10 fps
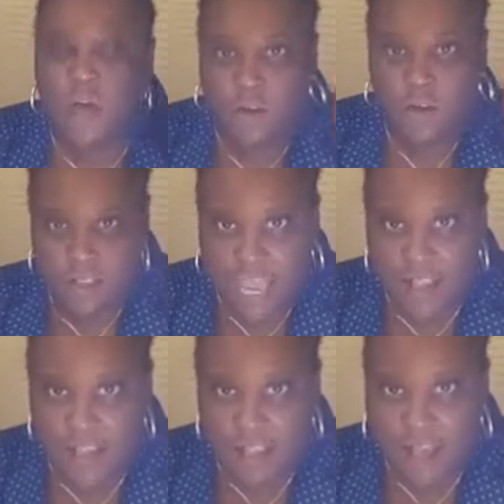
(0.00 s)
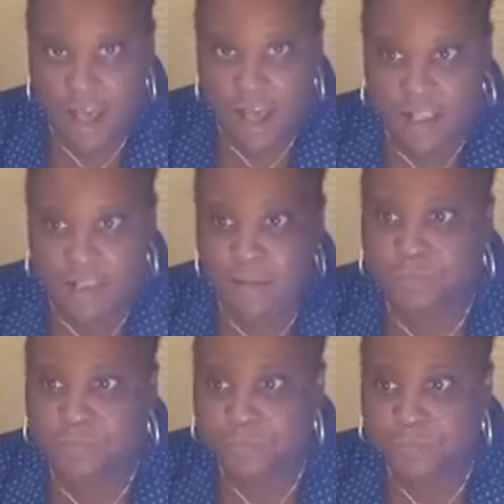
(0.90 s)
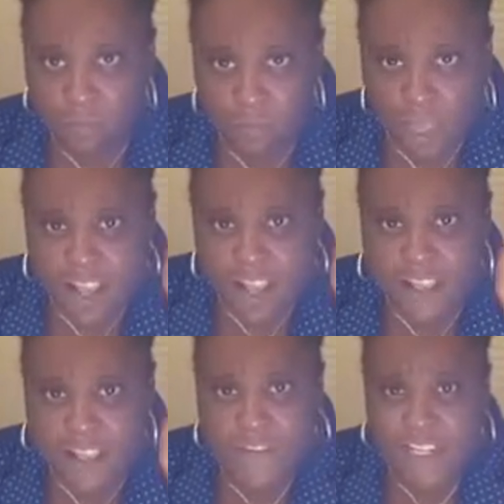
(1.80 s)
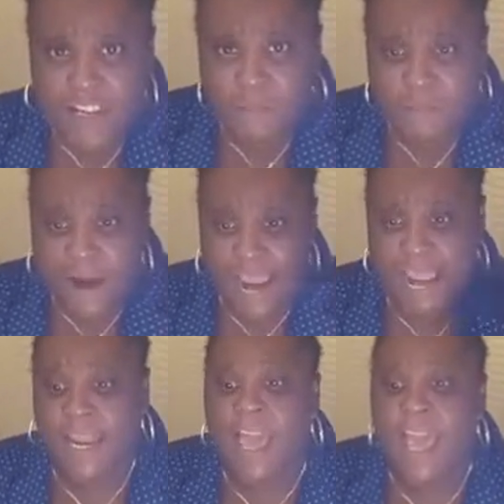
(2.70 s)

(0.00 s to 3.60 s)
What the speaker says: Disease is autism. It's affecting the brain.